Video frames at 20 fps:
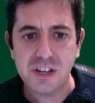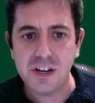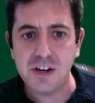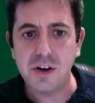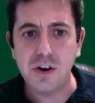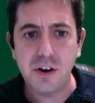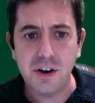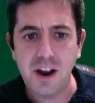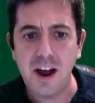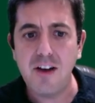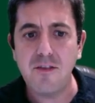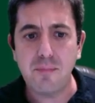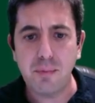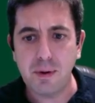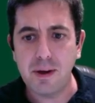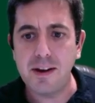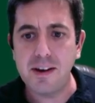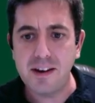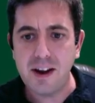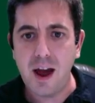could have
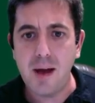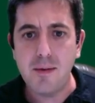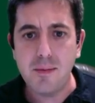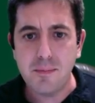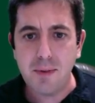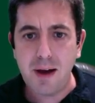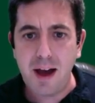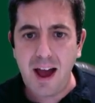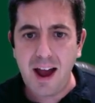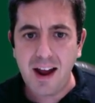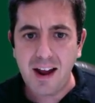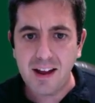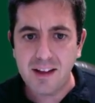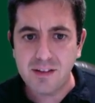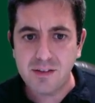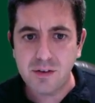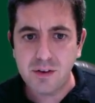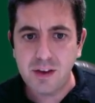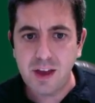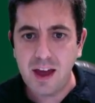played a diamond back
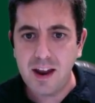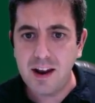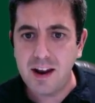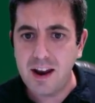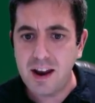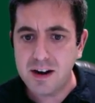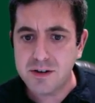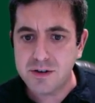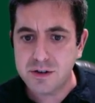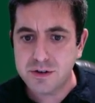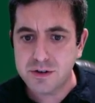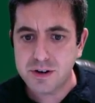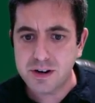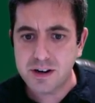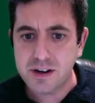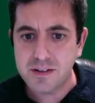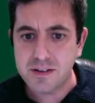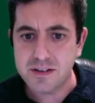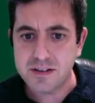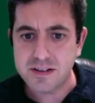to get an extra trick
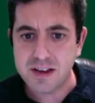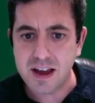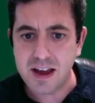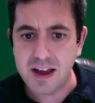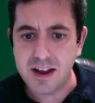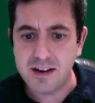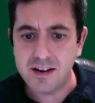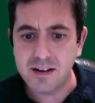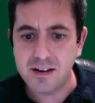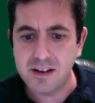on this hand.